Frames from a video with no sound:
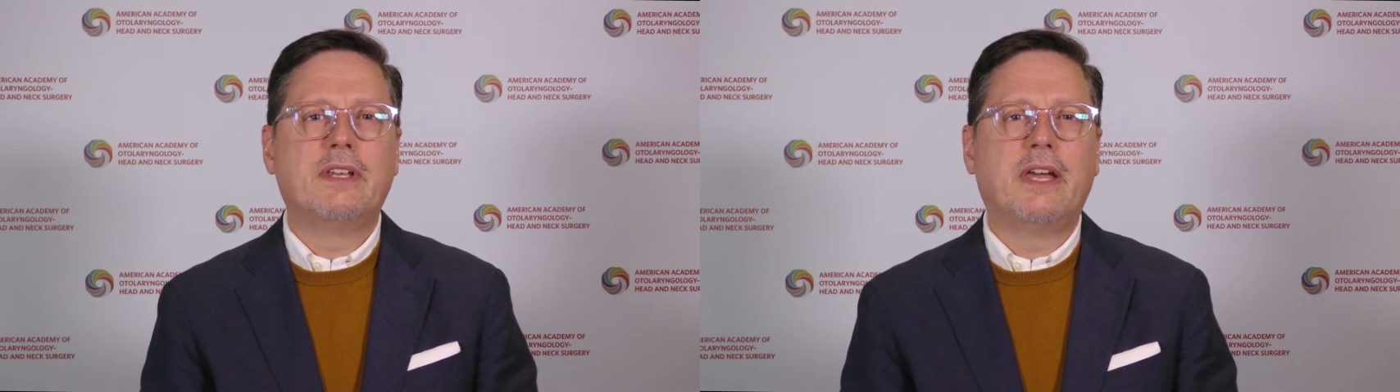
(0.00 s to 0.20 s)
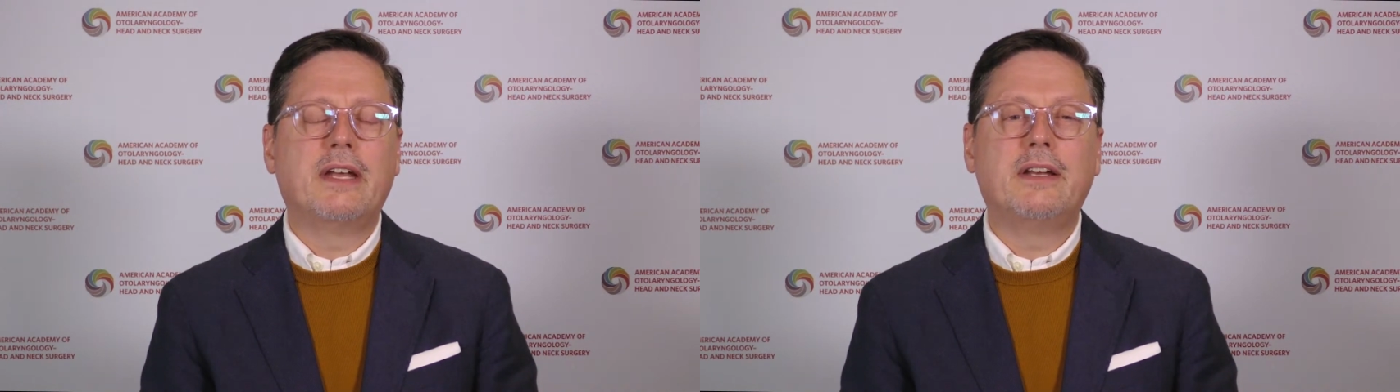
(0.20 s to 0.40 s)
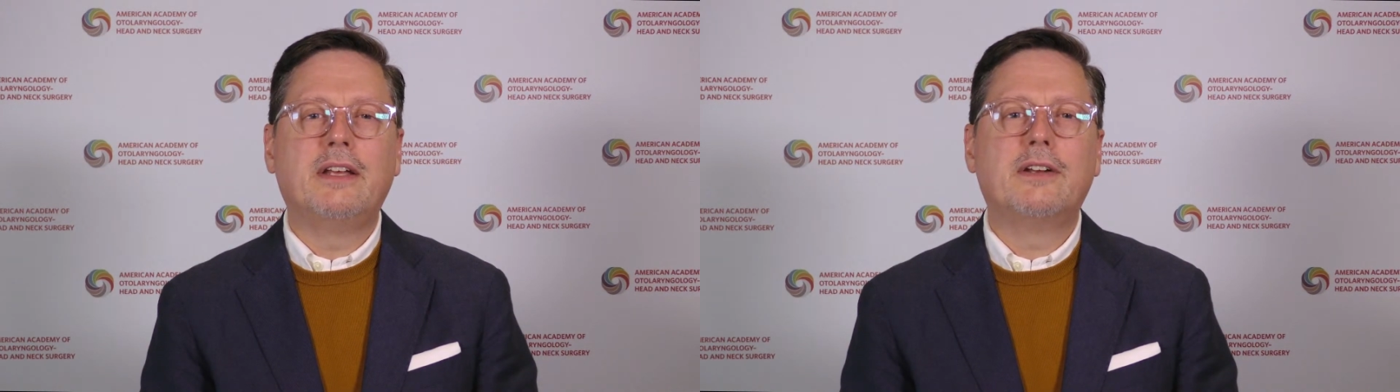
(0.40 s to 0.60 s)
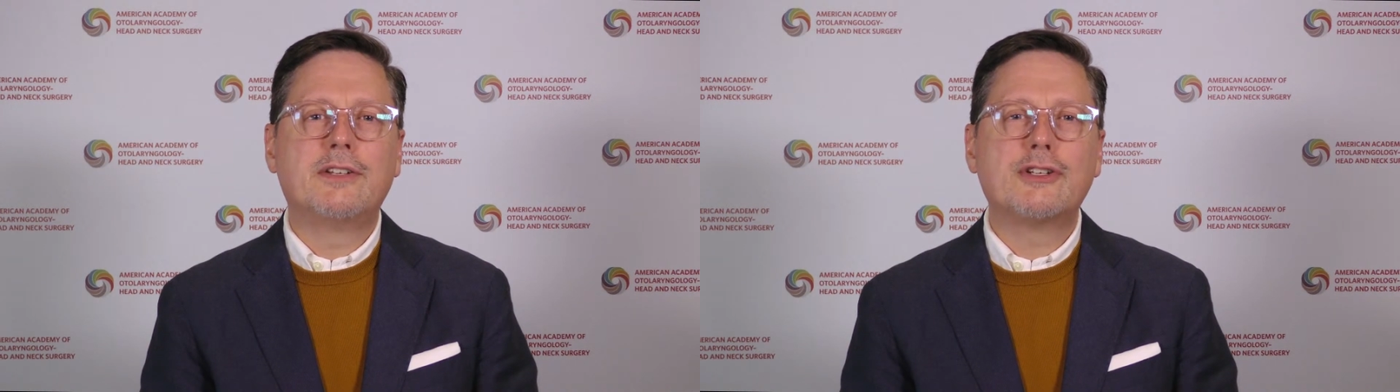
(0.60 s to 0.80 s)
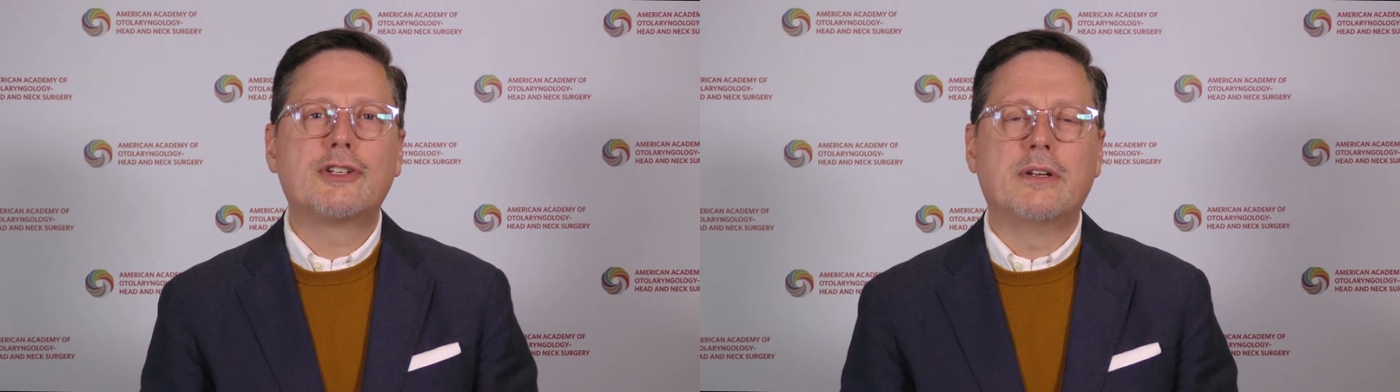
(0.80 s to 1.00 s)
and in
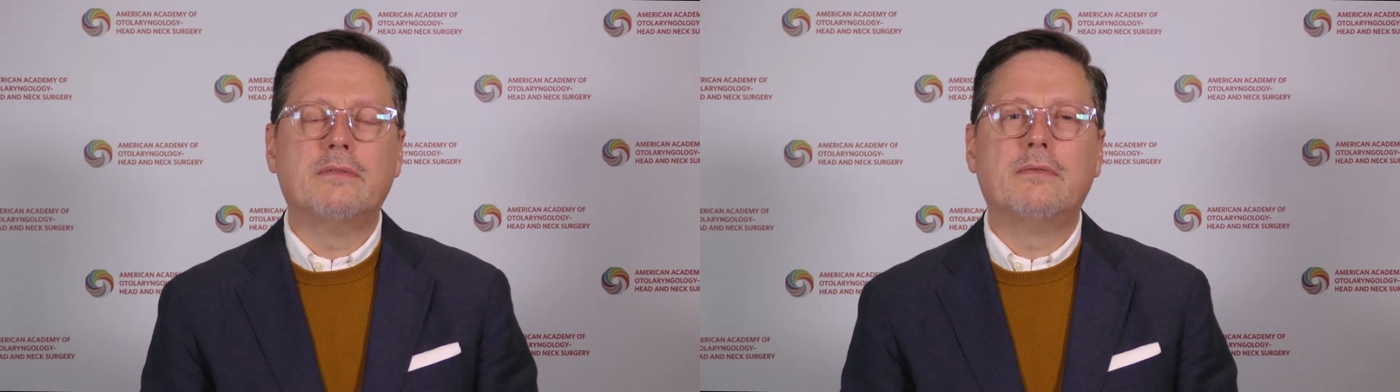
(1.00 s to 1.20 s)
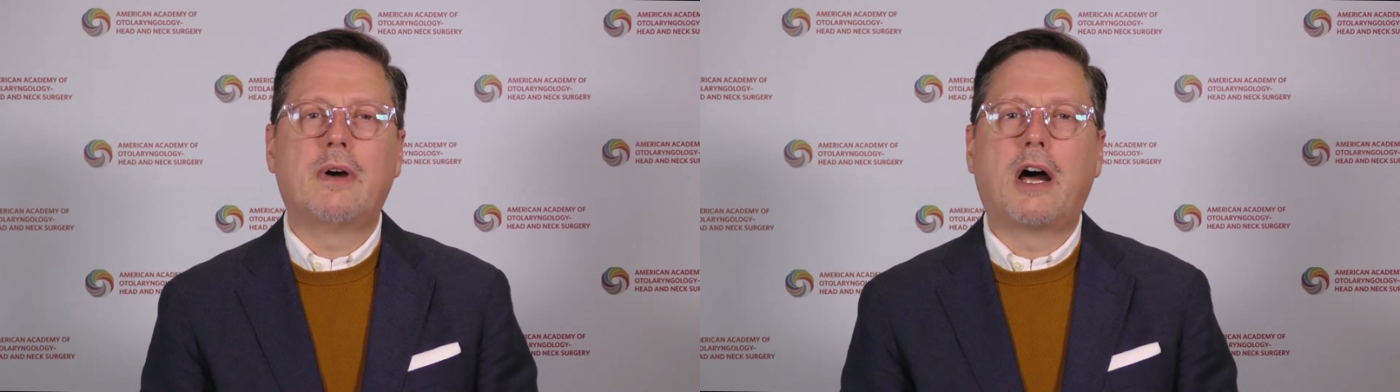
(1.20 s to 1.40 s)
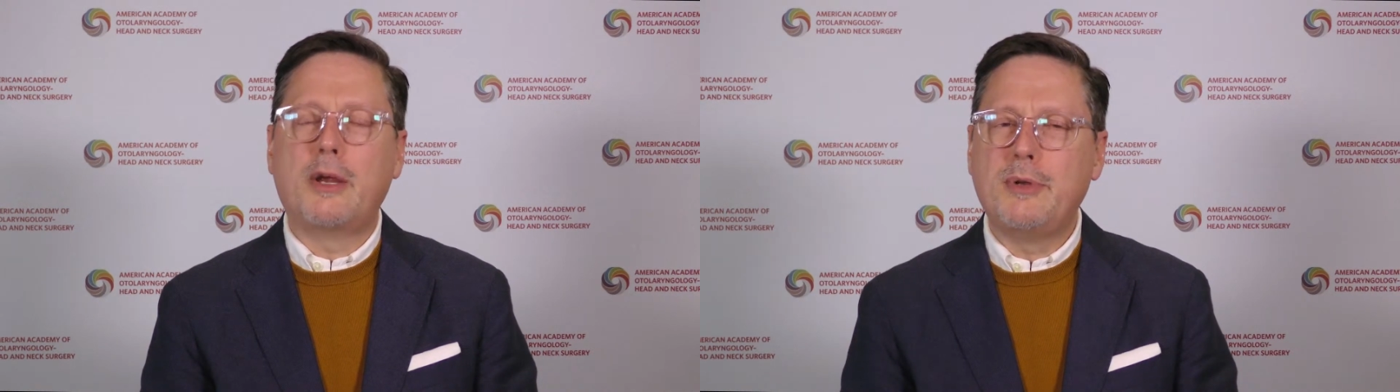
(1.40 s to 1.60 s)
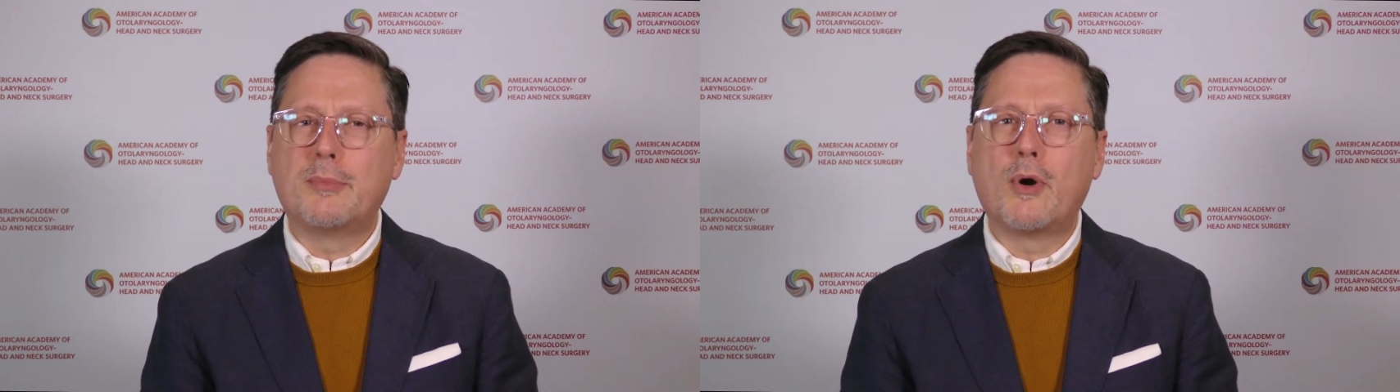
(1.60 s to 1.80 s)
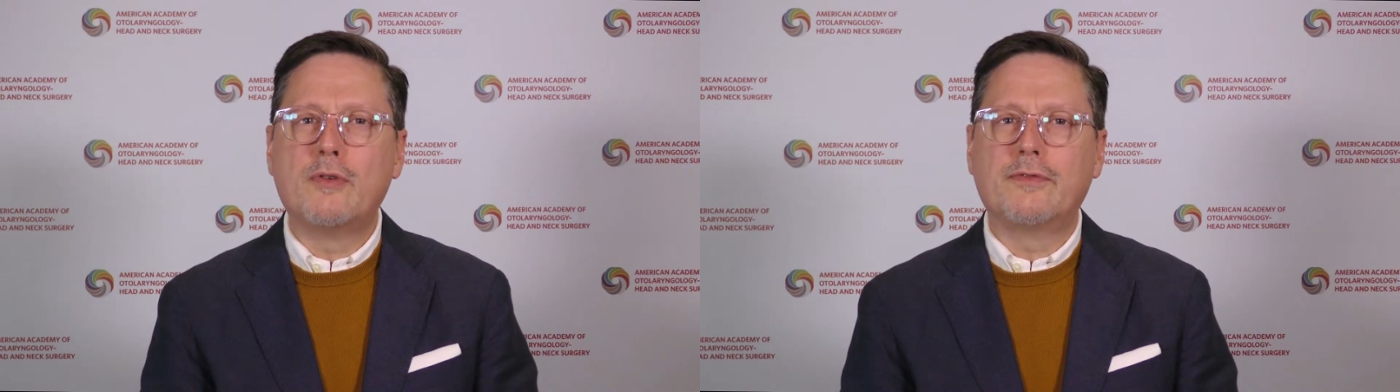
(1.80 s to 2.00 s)
addition,
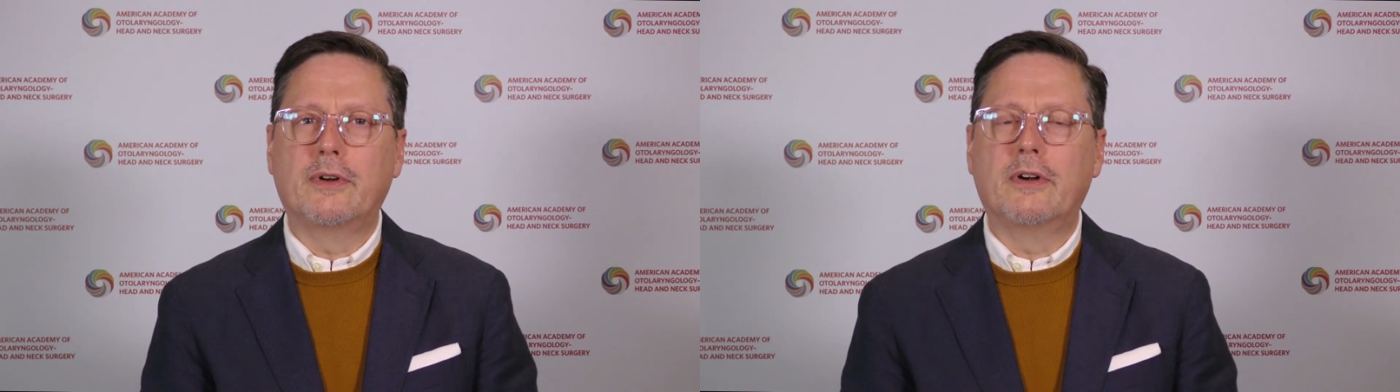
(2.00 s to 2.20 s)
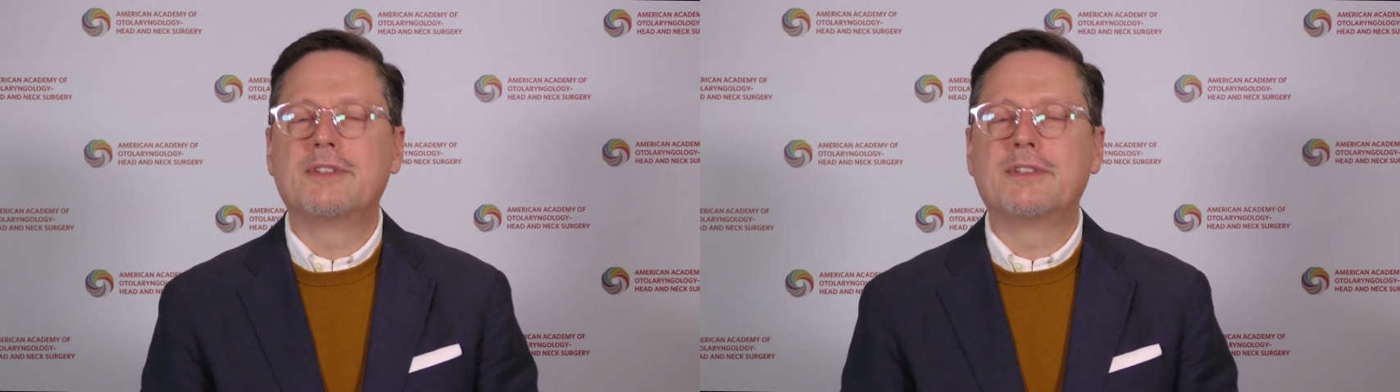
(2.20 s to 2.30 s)
ibuprofen or